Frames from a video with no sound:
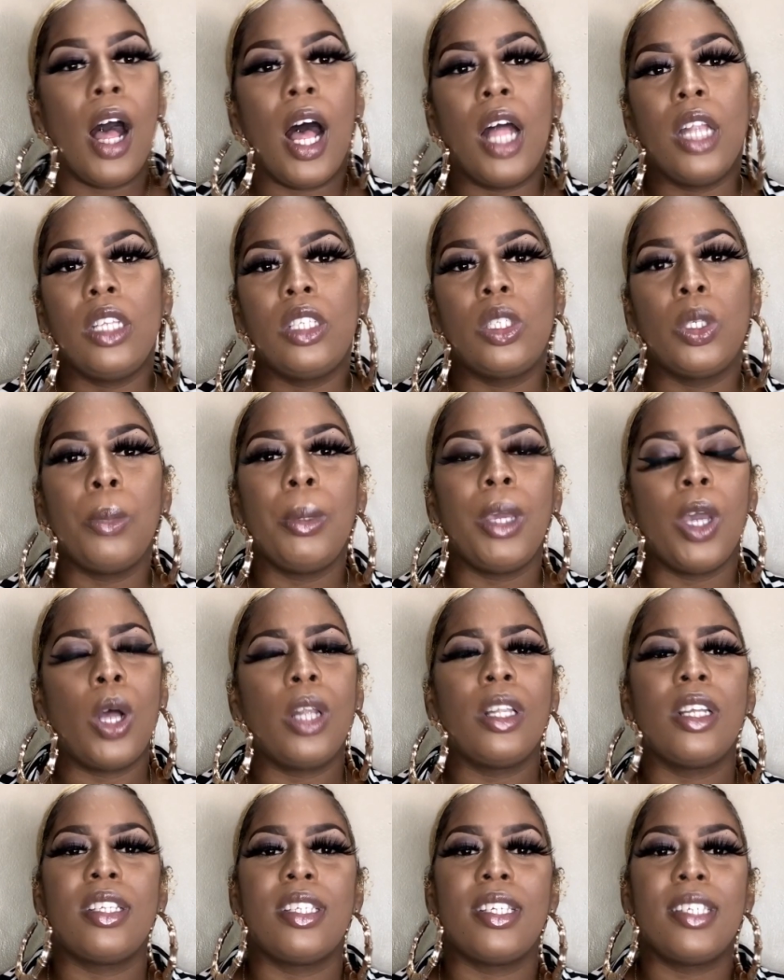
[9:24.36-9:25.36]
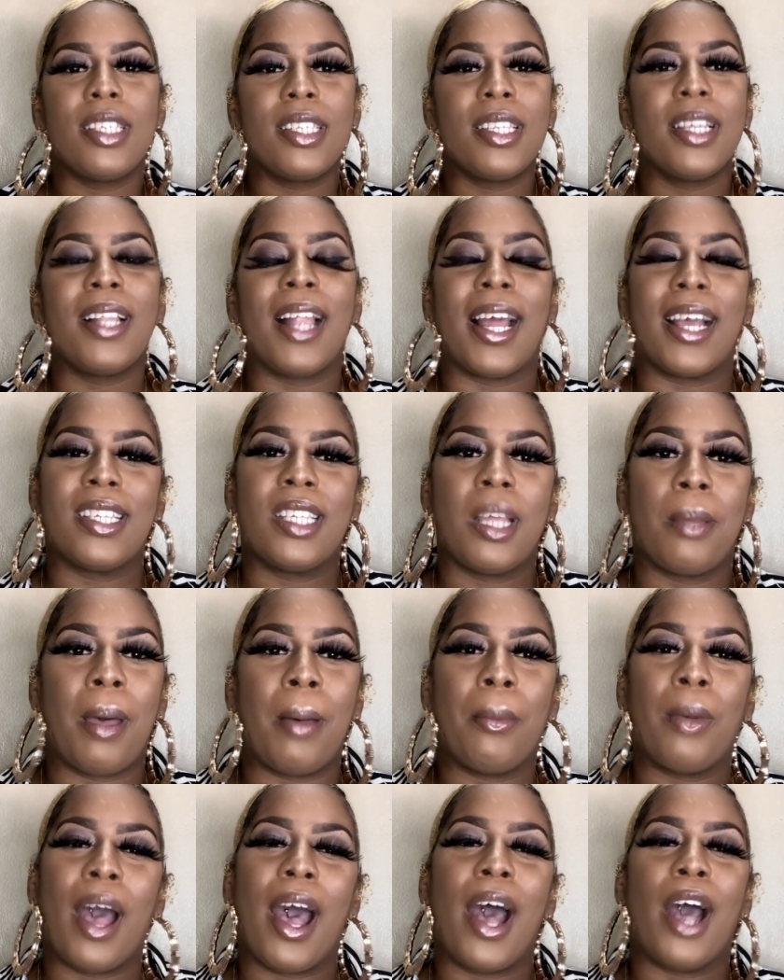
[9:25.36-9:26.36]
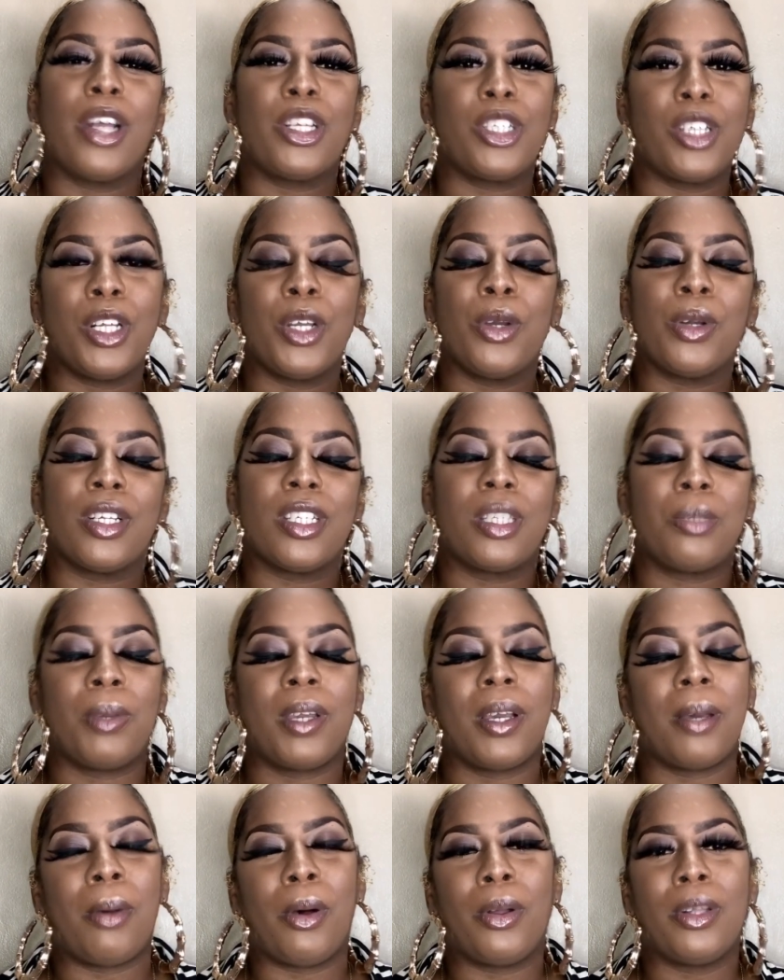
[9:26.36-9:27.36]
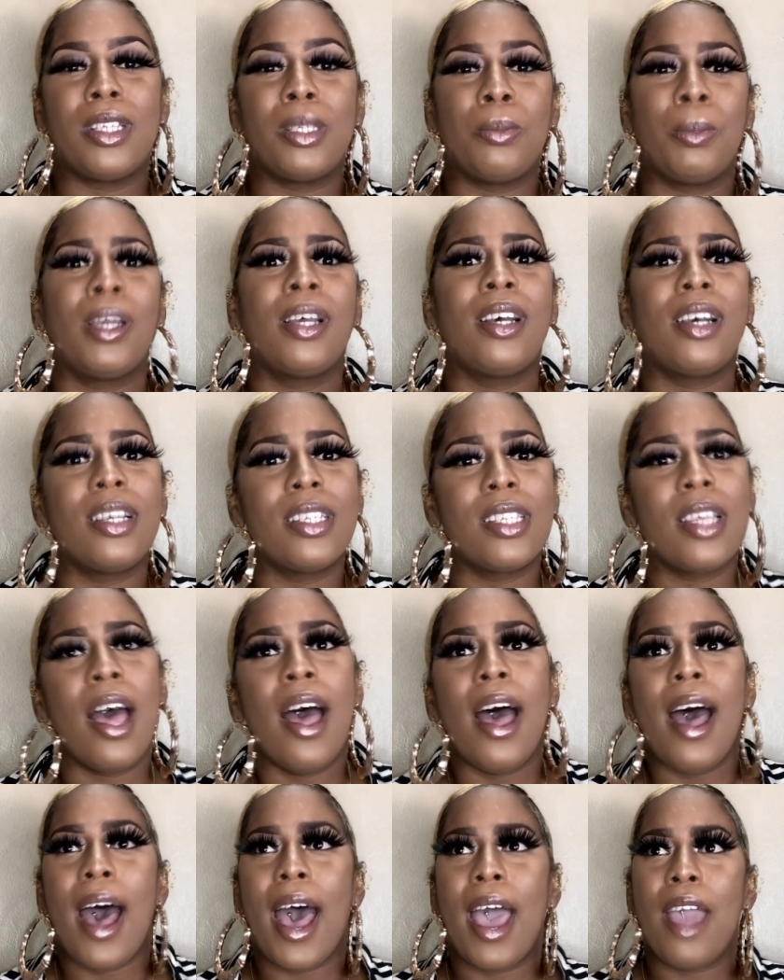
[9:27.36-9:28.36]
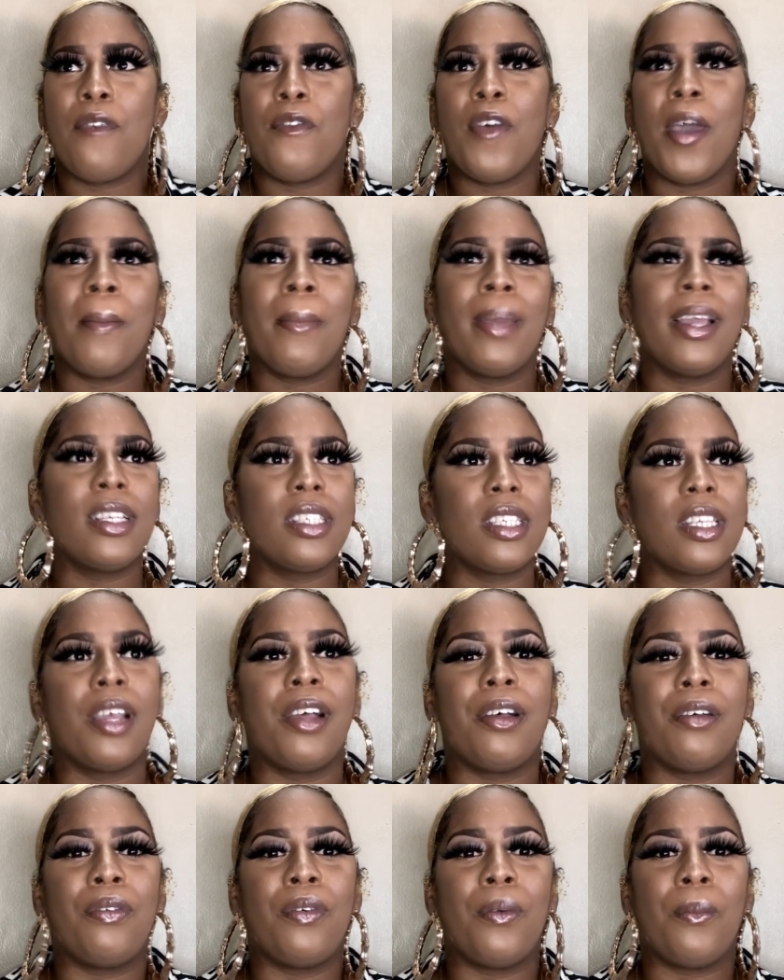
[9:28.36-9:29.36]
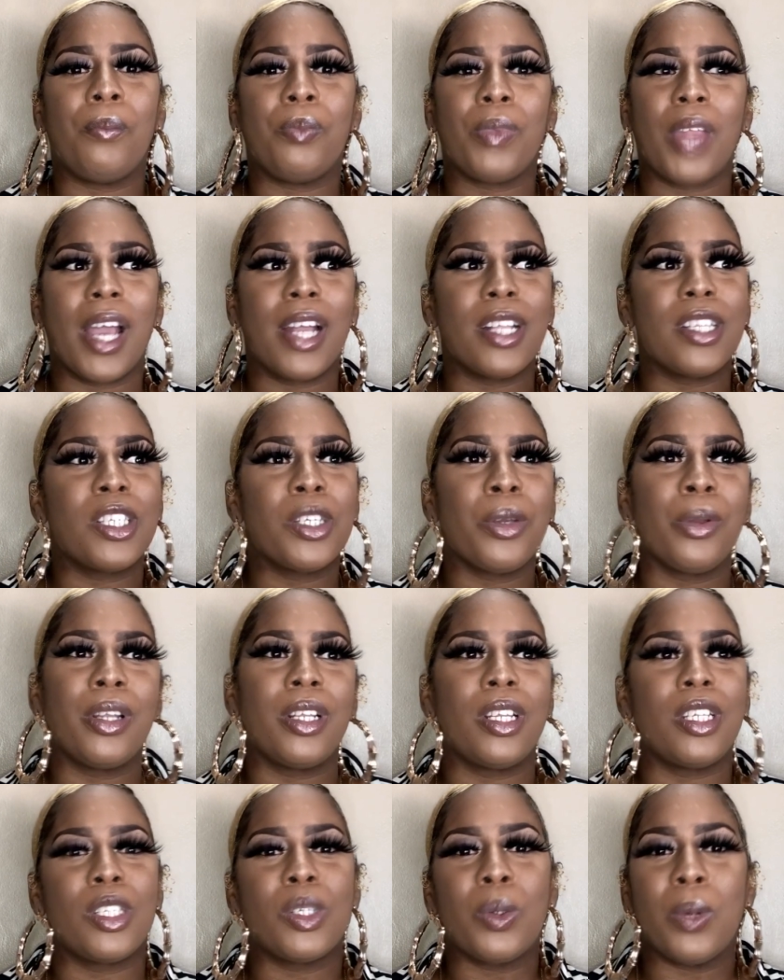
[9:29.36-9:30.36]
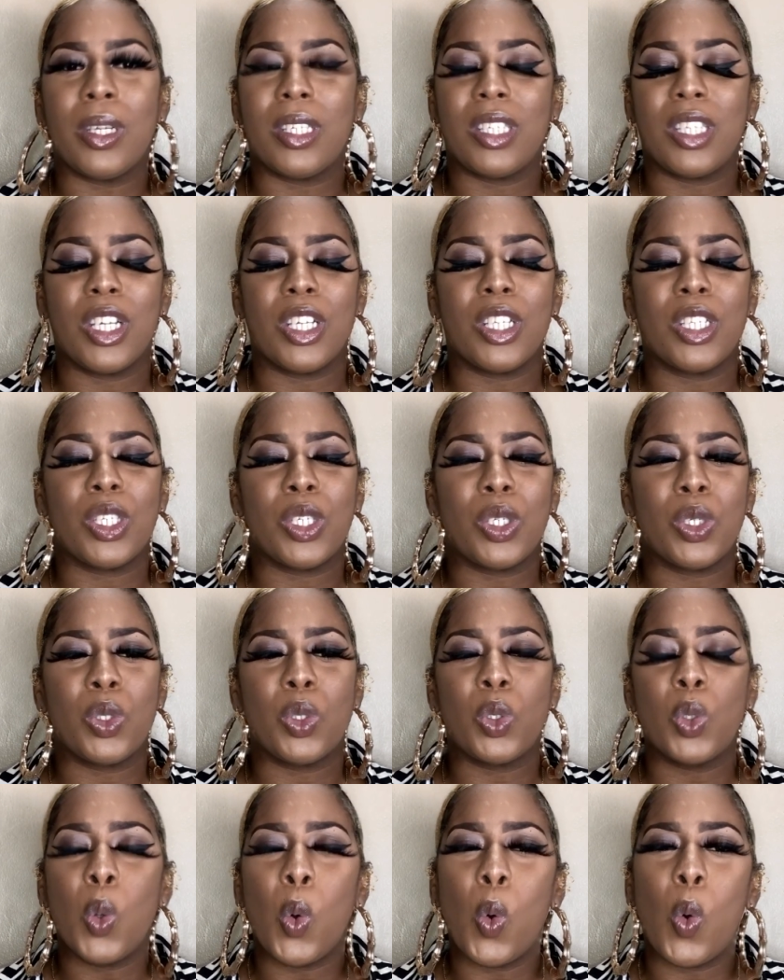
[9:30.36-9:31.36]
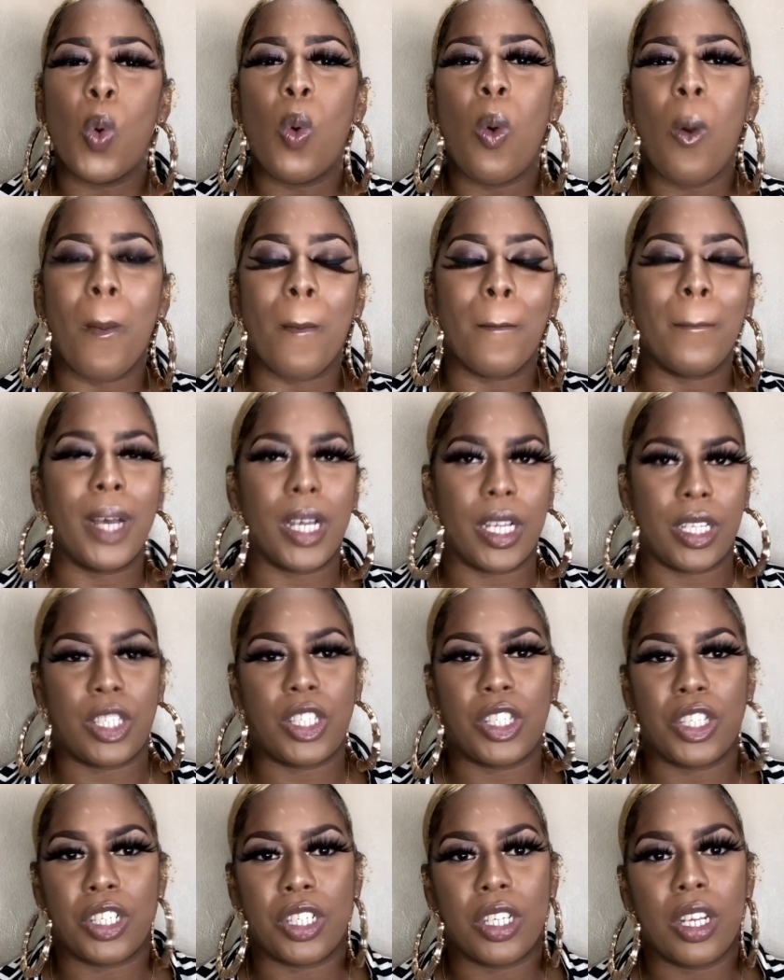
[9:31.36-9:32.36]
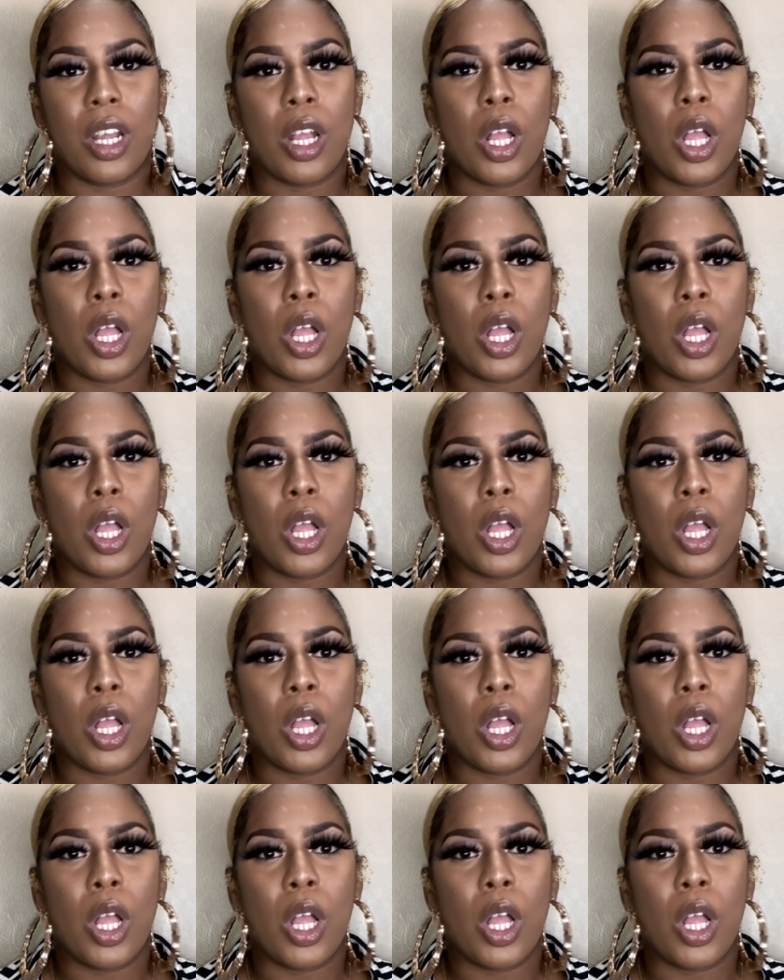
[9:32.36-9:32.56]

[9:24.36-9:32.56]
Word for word: and to be honest this is the last time i'm actually gonna speak about this because i find myself answering these questions too much